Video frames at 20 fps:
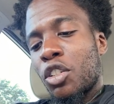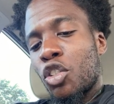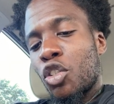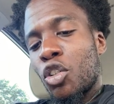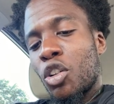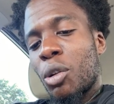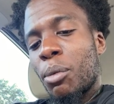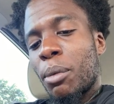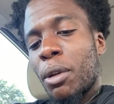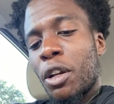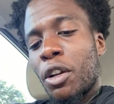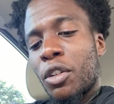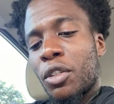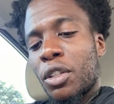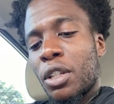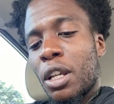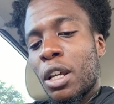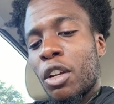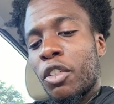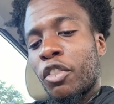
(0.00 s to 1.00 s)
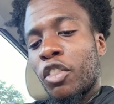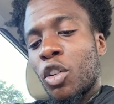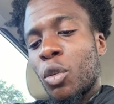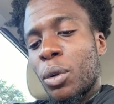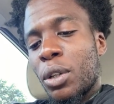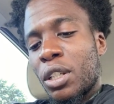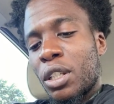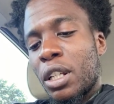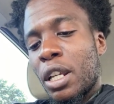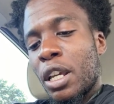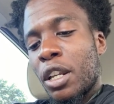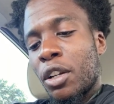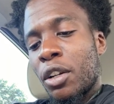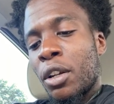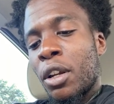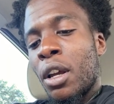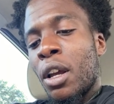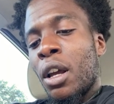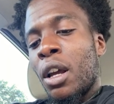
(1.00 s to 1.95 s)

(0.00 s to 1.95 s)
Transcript: Sure, the mayor said. A few weeks later,